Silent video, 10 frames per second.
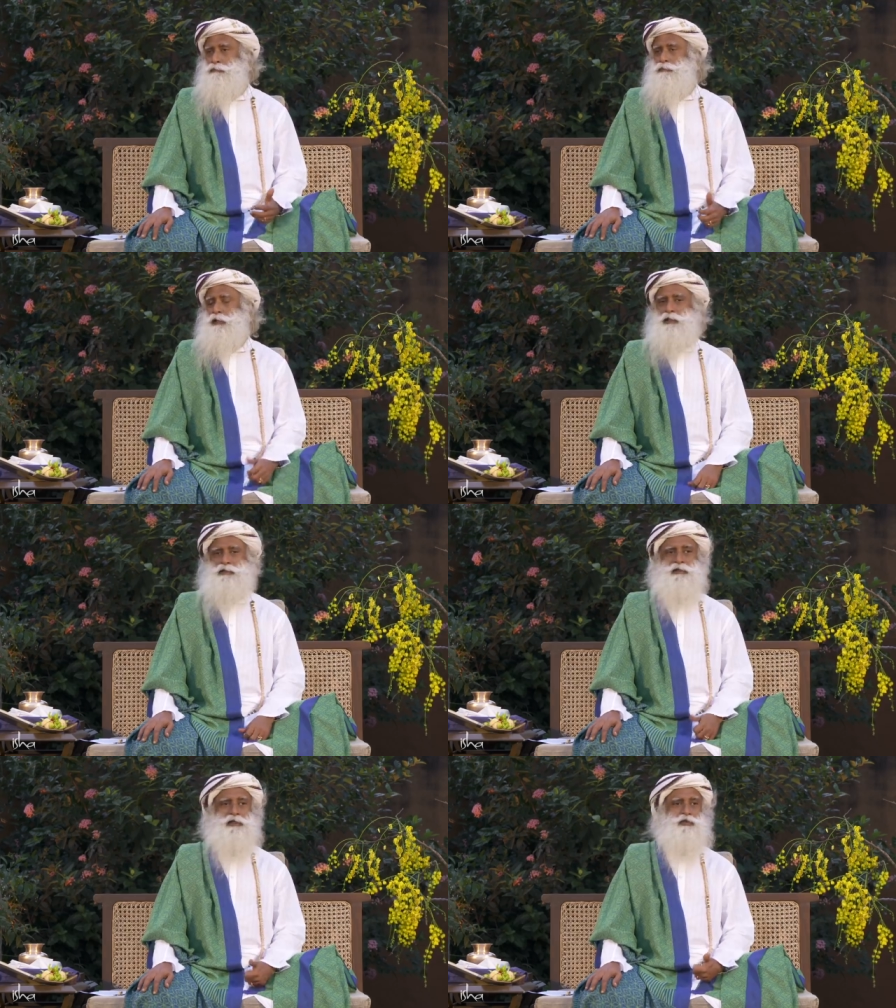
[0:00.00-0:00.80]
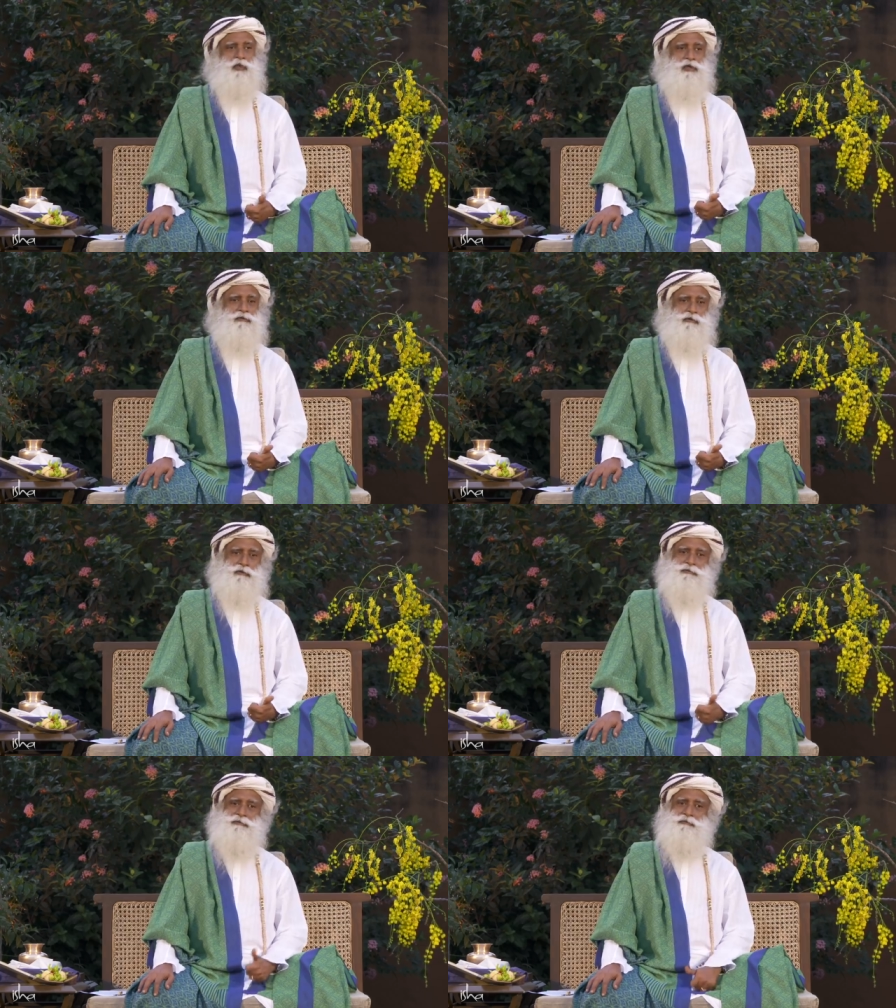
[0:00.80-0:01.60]
I said, that's
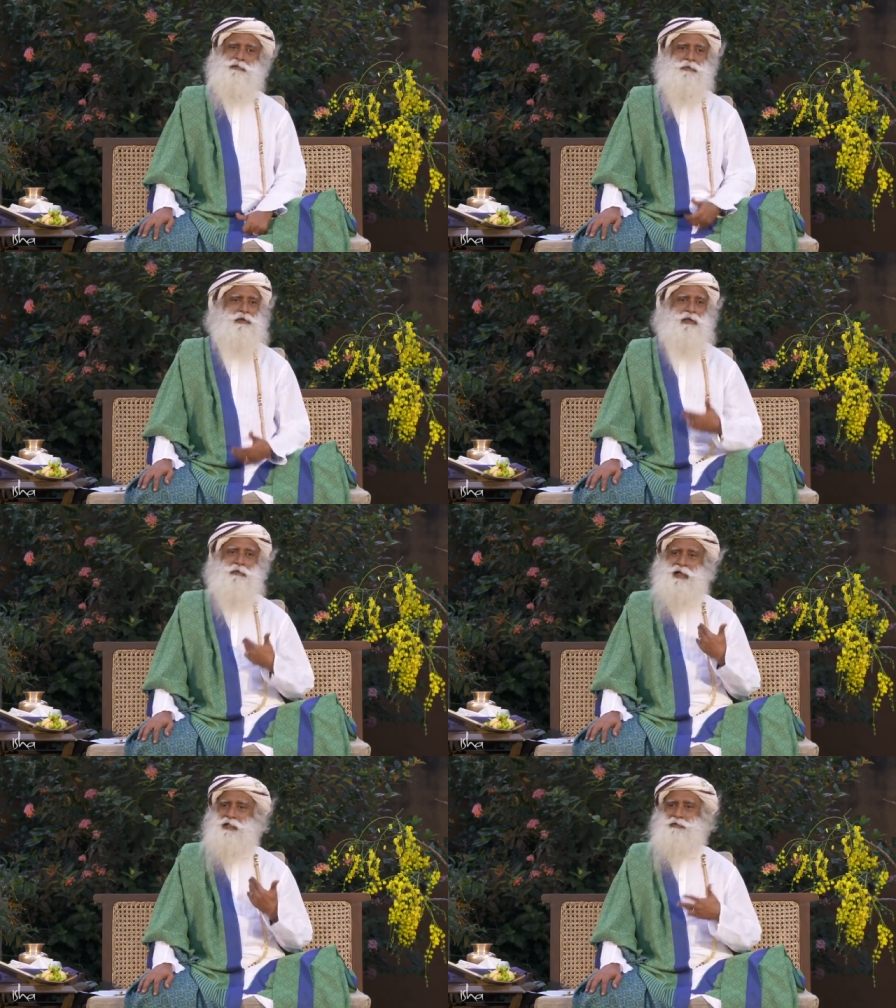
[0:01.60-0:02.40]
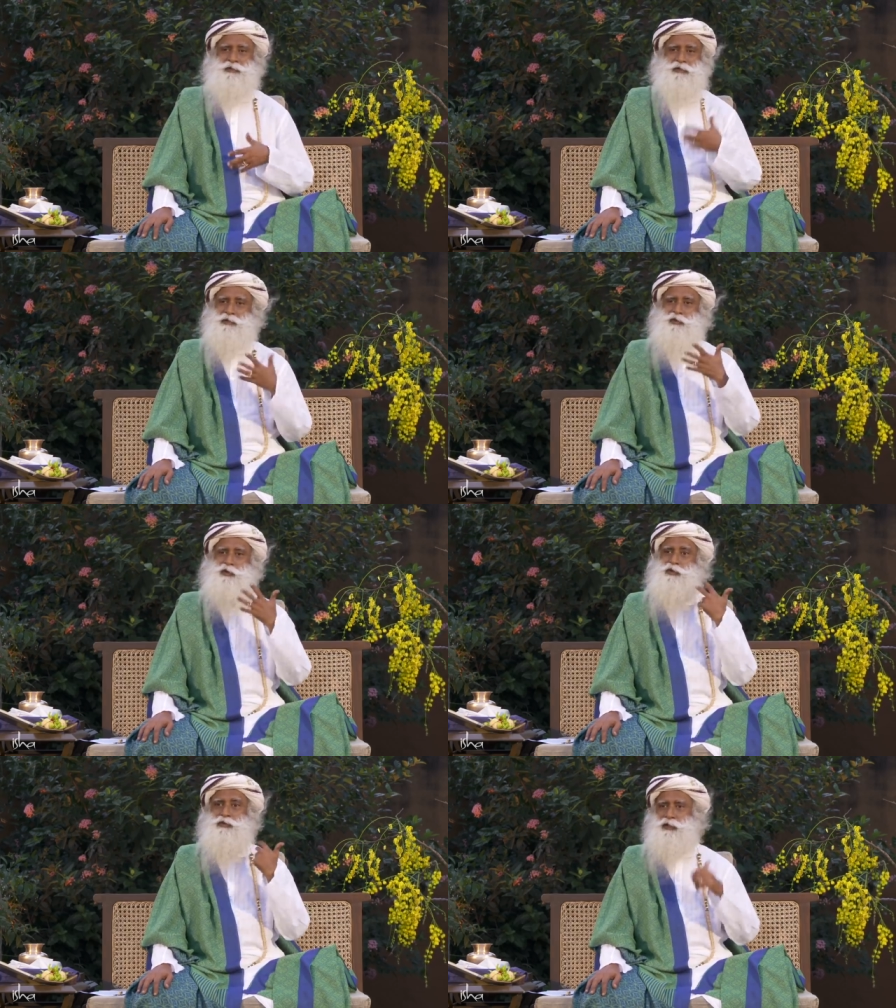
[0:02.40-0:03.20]
wonderful. People came and asked me, Sadhguru, what
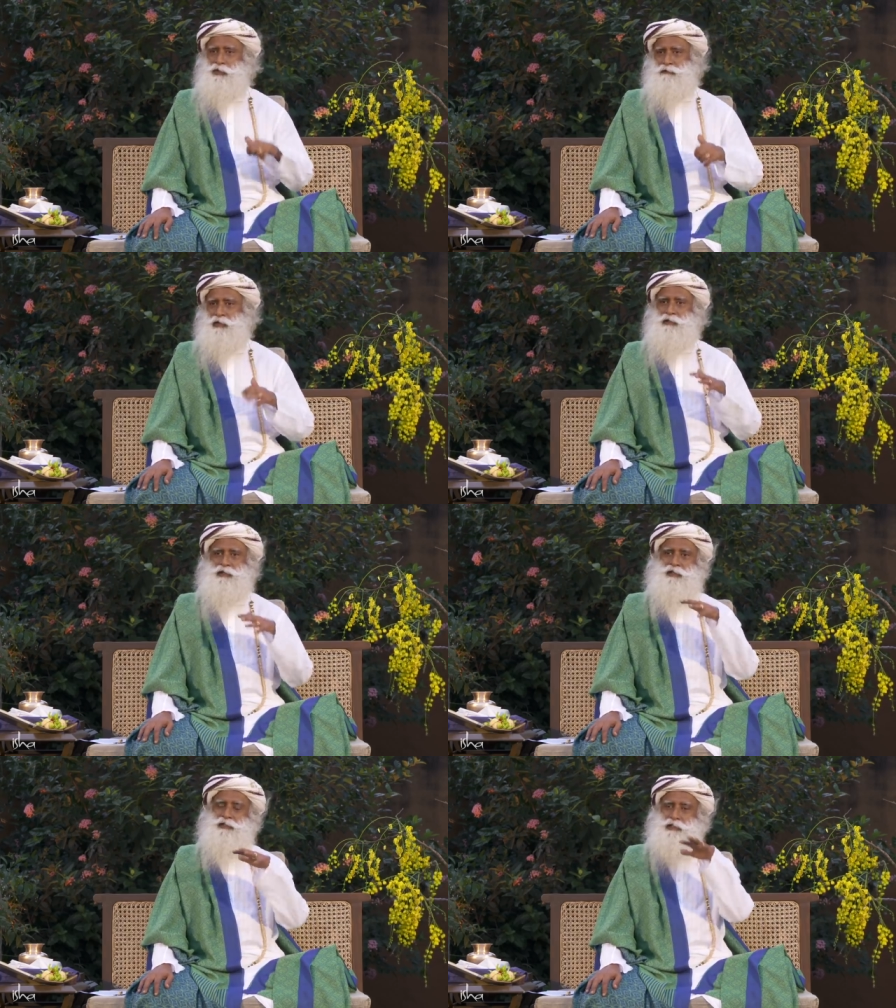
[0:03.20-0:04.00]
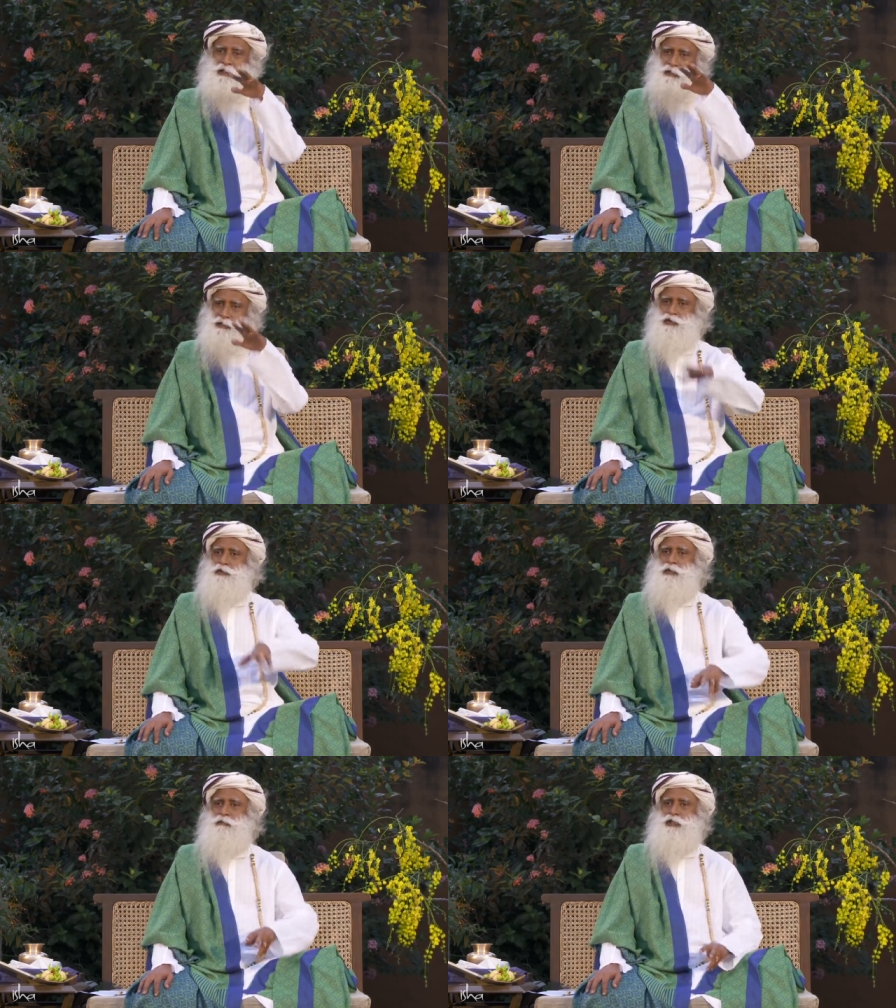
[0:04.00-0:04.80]
do you think? Five hundred years later, there's going to
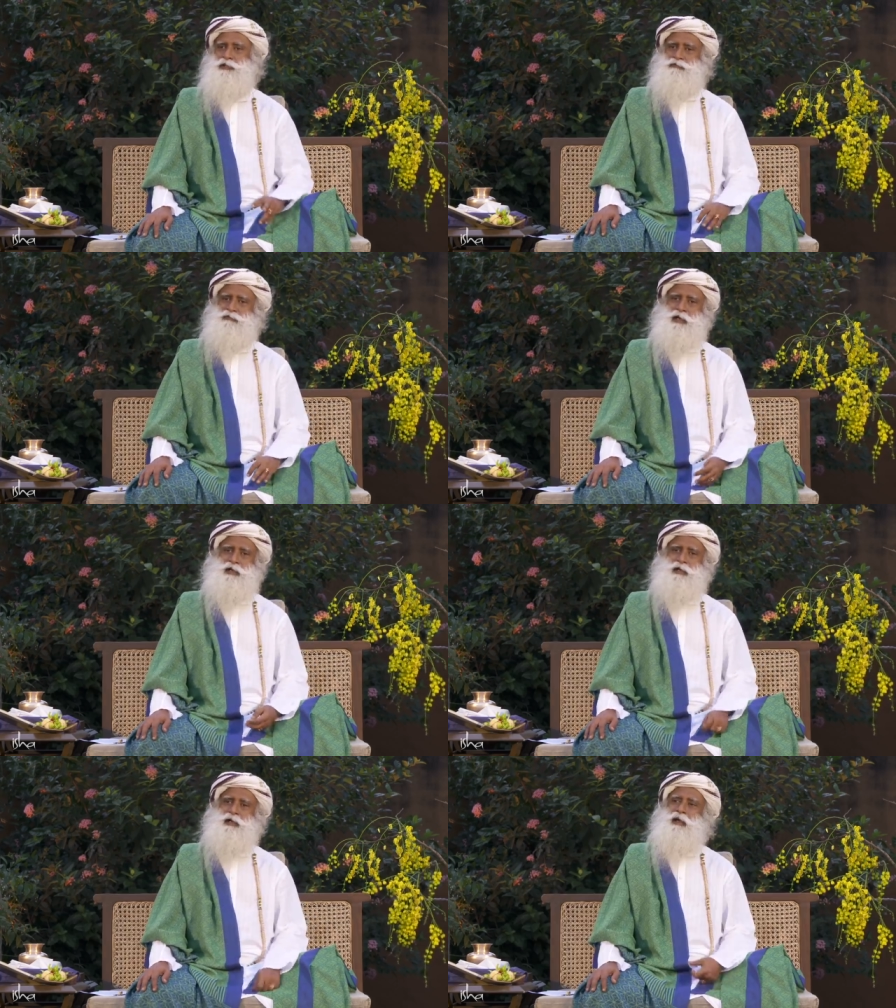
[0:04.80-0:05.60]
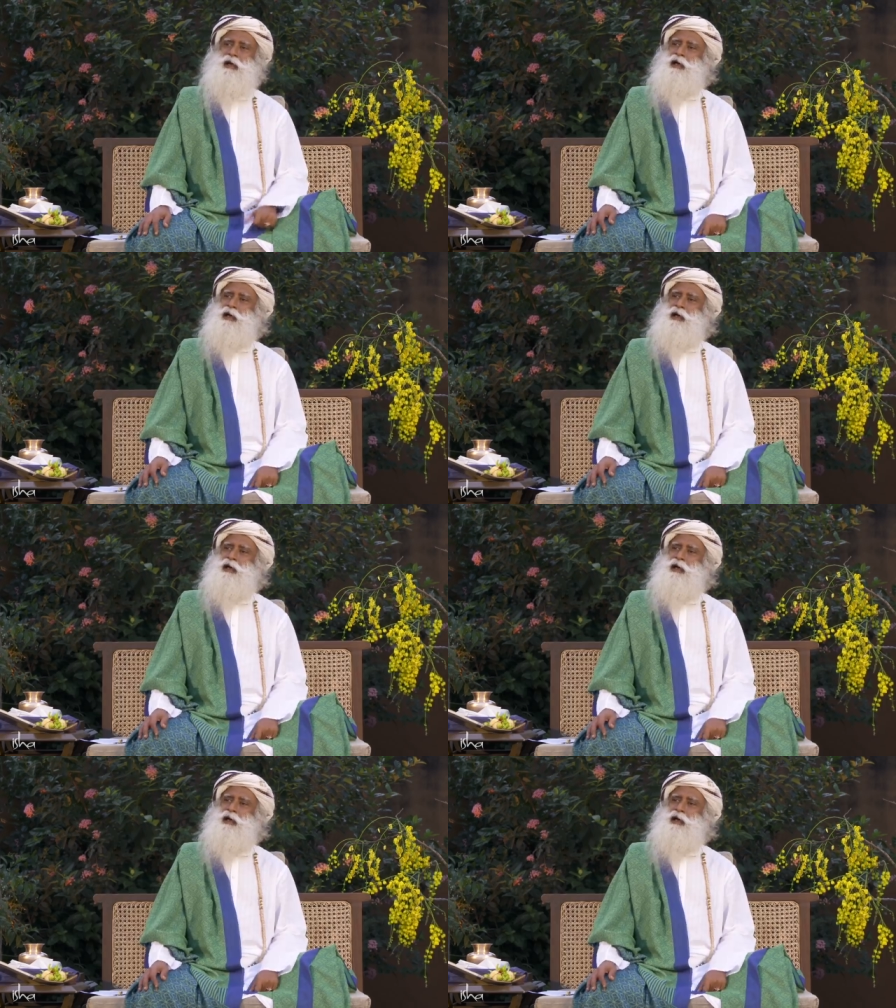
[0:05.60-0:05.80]
be a major flood. I